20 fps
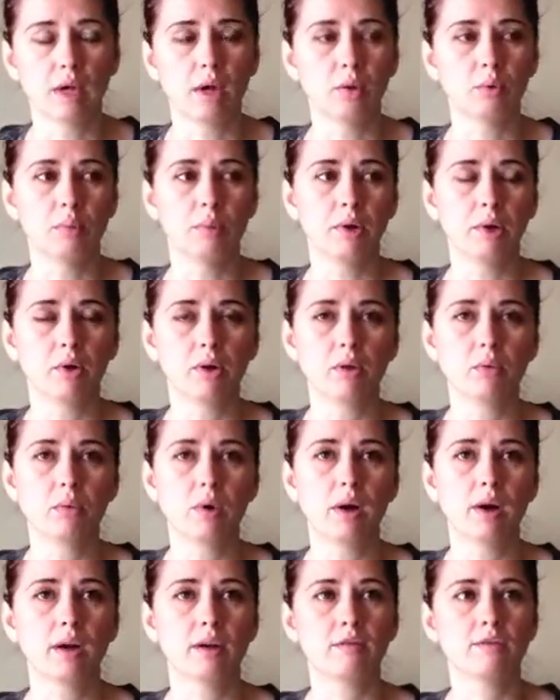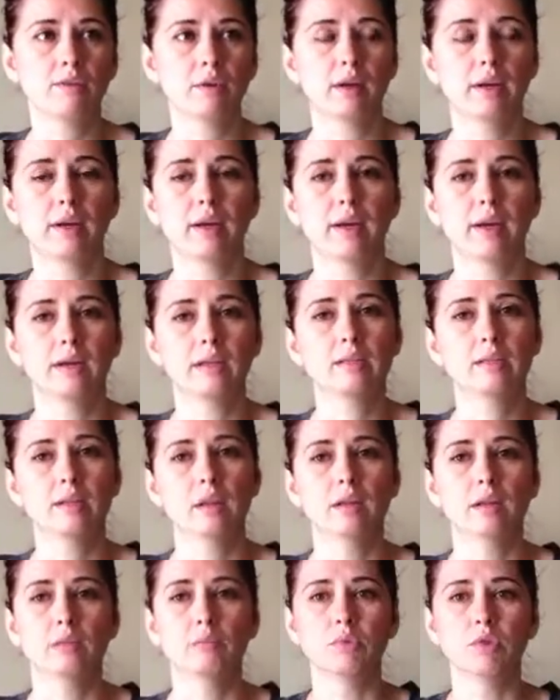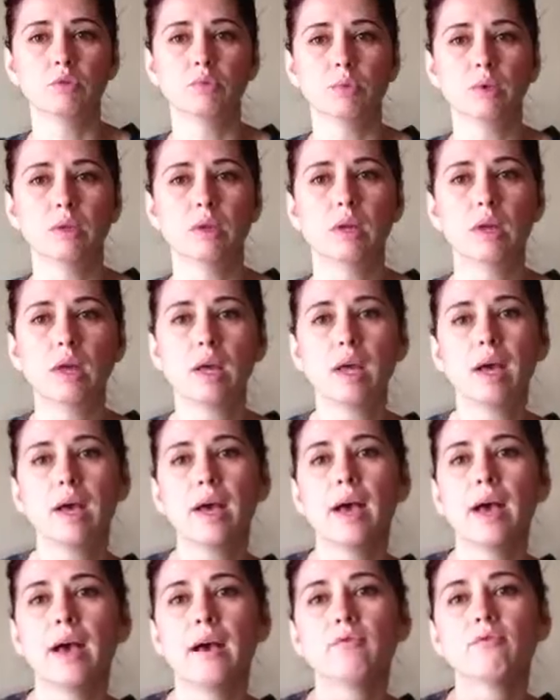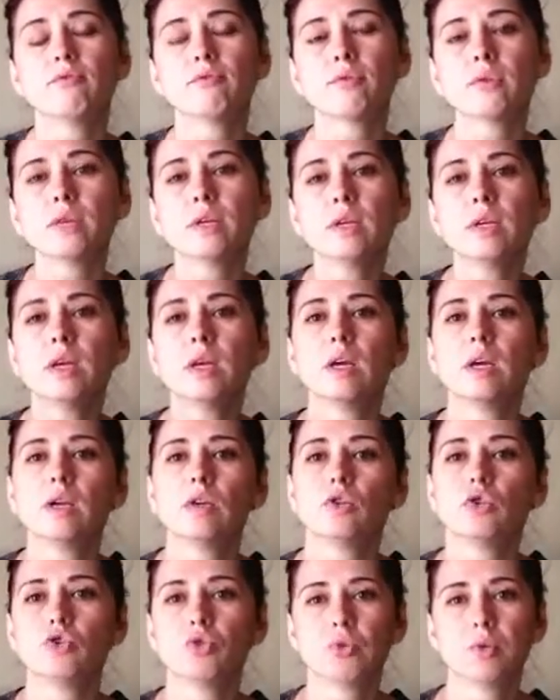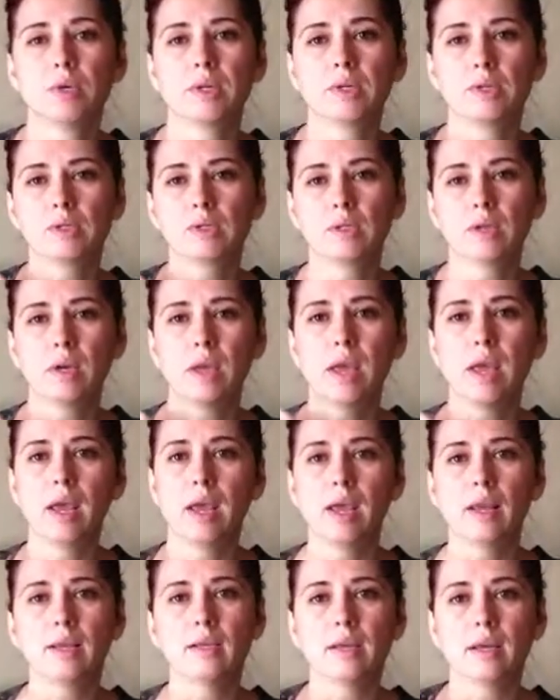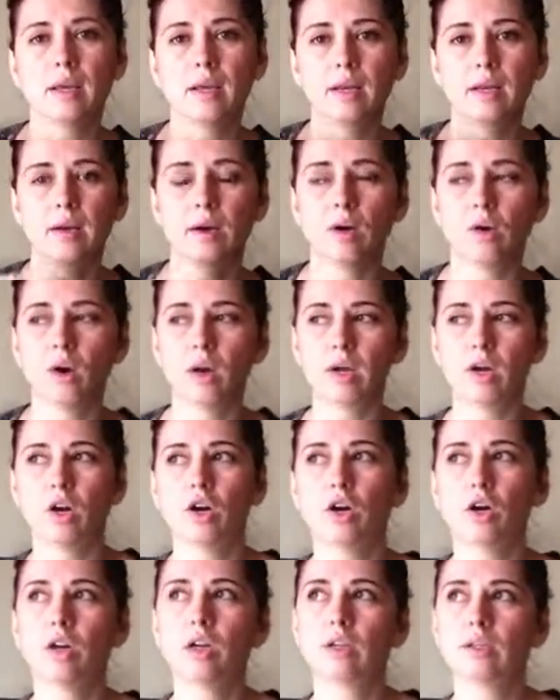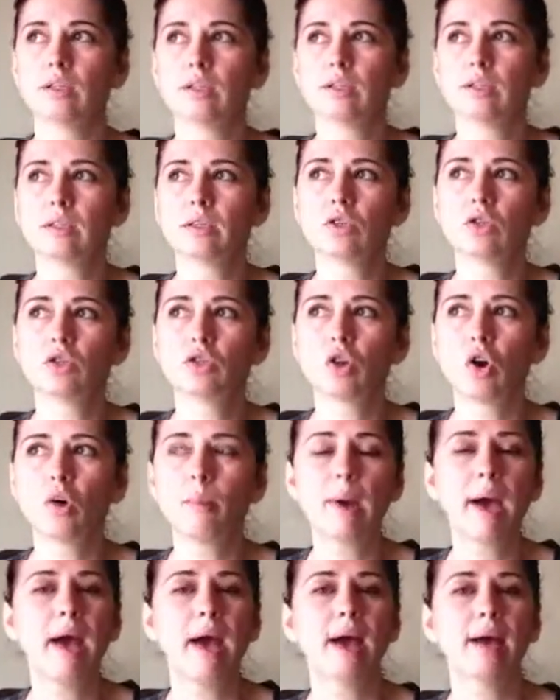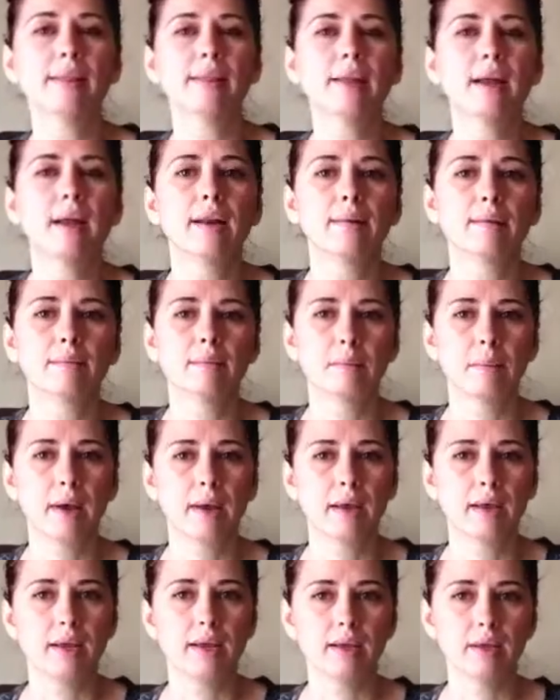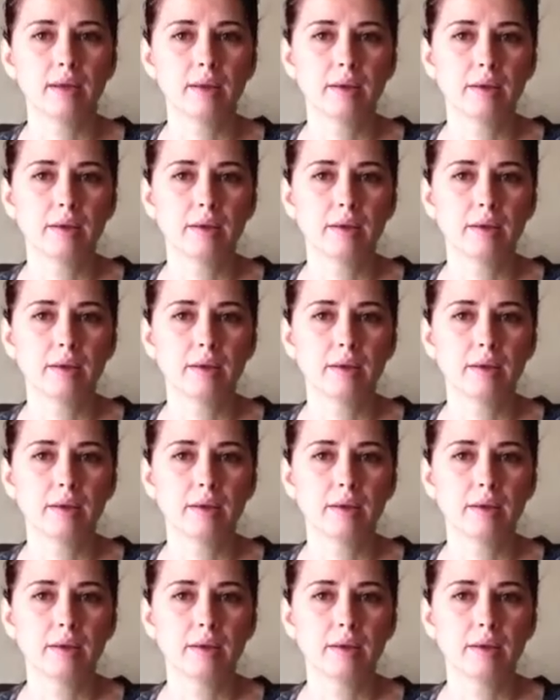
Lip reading: I would barely walk. I felt like I had sand in between every joint, and it hurt so bad that my